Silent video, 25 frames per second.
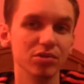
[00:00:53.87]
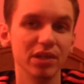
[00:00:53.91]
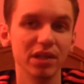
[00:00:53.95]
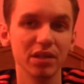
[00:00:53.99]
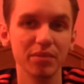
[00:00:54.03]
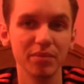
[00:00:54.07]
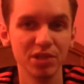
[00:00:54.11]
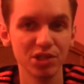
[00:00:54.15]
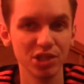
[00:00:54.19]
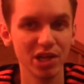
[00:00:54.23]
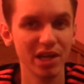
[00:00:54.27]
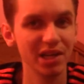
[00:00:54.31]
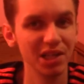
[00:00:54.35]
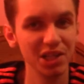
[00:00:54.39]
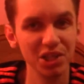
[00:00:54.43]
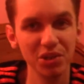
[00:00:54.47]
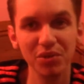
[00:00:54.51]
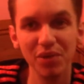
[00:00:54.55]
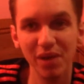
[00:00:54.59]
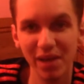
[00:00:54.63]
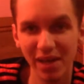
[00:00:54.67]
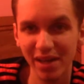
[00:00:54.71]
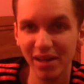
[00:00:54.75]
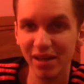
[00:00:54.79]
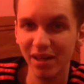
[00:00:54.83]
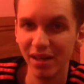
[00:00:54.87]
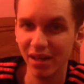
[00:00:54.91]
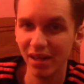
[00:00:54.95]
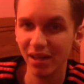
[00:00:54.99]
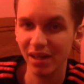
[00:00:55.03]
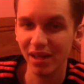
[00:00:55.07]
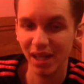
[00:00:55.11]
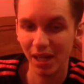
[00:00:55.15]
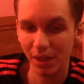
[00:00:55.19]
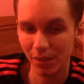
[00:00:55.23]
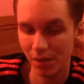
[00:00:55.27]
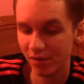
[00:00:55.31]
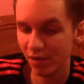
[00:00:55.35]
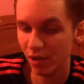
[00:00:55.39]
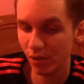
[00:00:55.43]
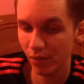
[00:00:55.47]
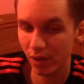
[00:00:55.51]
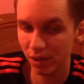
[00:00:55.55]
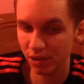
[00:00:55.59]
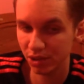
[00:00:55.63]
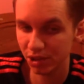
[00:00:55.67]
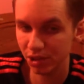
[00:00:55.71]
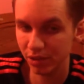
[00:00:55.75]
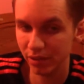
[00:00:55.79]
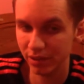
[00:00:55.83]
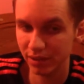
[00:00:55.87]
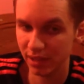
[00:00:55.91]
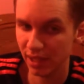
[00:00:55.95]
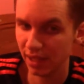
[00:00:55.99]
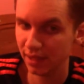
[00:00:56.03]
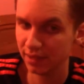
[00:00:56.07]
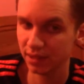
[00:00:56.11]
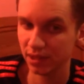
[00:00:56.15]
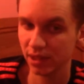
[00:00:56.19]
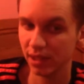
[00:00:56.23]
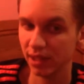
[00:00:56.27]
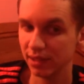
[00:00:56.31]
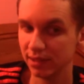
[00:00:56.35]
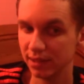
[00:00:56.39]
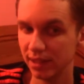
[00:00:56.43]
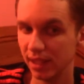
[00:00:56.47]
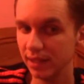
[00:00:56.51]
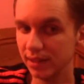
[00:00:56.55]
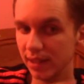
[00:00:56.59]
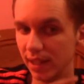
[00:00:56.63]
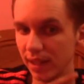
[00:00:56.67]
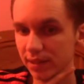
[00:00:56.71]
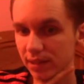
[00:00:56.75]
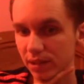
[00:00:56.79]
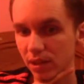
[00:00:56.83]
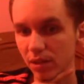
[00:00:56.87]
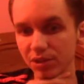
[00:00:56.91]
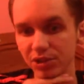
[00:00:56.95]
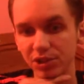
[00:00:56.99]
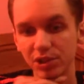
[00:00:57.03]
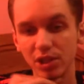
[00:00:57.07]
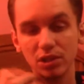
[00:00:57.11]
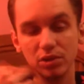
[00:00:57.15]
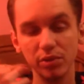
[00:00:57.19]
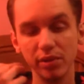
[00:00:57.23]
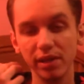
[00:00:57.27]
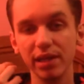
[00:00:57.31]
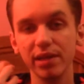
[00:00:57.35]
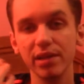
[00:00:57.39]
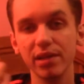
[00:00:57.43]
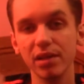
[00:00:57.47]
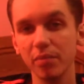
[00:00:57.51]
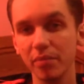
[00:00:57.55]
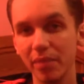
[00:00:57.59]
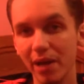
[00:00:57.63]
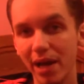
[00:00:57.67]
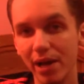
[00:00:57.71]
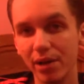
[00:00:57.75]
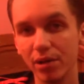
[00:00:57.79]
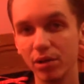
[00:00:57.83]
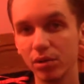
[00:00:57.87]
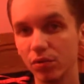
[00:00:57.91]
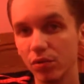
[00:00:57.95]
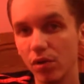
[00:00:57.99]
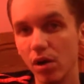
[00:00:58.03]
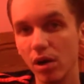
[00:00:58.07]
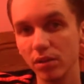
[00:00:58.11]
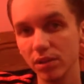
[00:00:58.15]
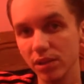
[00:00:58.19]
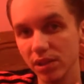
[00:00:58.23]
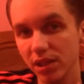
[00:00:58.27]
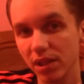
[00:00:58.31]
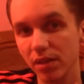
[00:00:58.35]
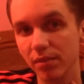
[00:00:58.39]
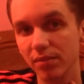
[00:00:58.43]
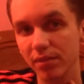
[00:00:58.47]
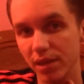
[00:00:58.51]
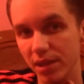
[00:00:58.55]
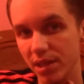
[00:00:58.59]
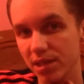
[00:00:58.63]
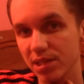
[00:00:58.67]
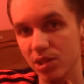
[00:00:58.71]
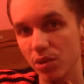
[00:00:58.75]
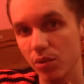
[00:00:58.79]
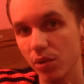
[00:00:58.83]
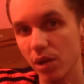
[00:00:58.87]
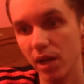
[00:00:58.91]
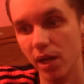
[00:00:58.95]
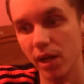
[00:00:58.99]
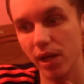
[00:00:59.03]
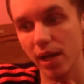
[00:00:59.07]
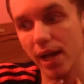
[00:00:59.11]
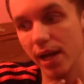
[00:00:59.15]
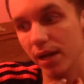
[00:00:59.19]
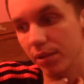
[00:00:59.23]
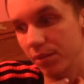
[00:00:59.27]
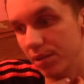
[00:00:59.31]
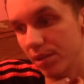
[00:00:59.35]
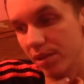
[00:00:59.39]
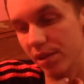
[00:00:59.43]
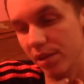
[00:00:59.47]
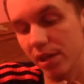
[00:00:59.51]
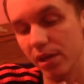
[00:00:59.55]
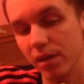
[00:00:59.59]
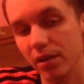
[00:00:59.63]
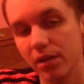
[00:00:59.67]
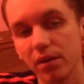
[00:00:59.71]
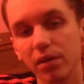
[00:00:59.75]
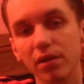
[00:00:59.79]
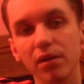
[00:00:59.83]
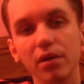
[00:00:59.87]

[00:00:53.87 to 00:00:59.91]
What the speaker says: Like, bitch, I could do however I want to. As long as you're not doing anything bad or wrong to them, then it's okay, I would think.